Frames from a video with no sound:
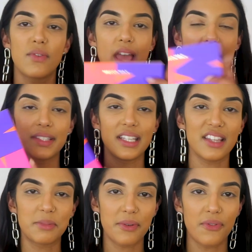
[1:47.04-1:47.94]
So if you haven't seen
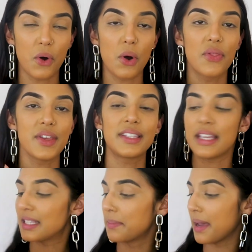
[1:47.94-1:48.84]
this before, this
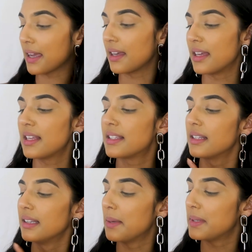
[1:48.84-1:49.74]
is Mecca's
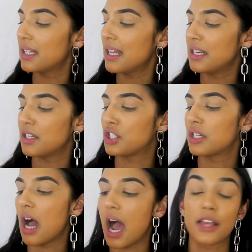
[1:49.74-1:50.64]
limited
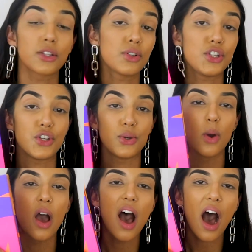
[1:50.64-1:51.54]
edition Eyes On
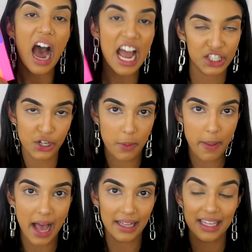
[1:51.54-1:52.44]
You eyeshadow
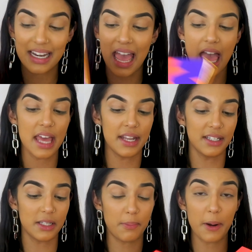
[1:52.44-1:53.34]
palette,
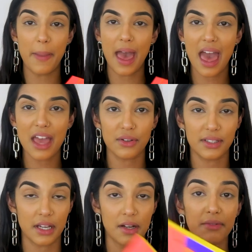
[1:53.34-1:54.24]
and prepare
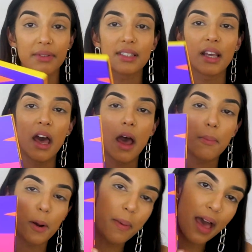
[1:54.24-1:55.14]
yourselves,
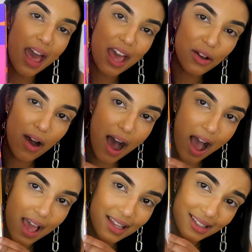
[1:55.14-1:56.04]
prepare your
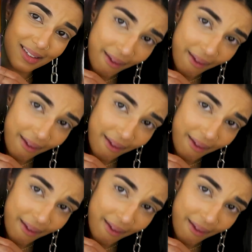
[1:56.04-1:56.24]
eyes.